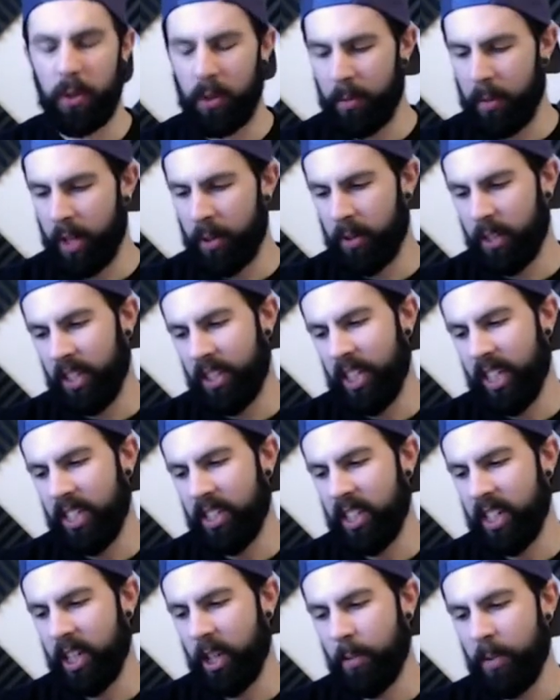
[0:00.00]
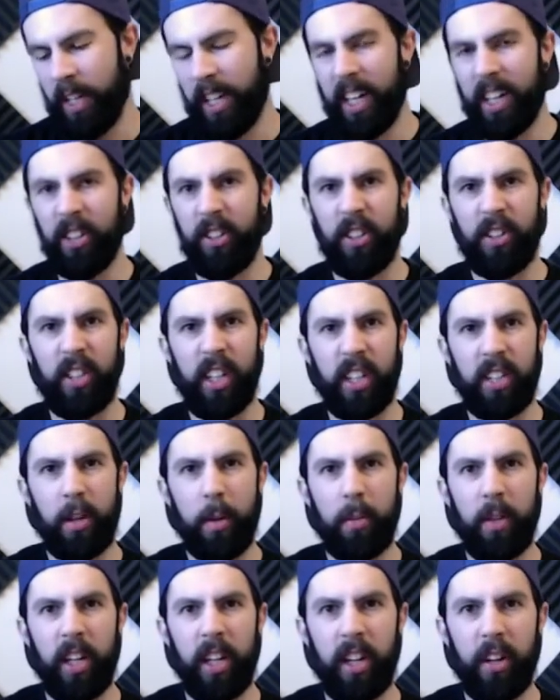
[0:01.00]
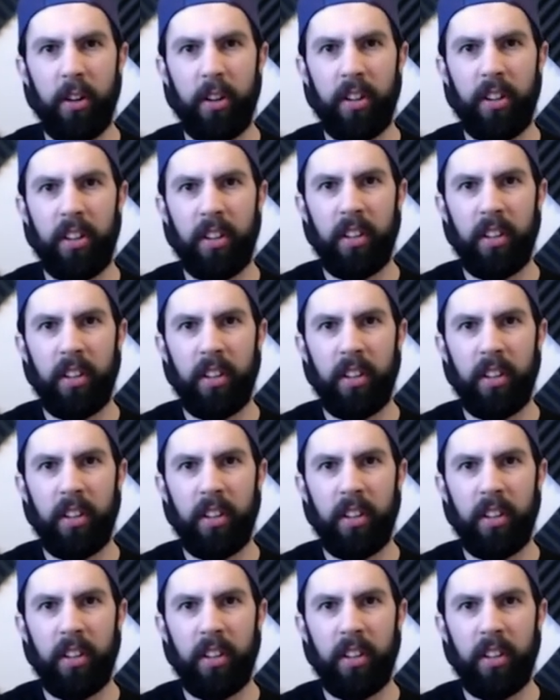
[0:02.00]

You might want to change that up. It kind of looks like something else.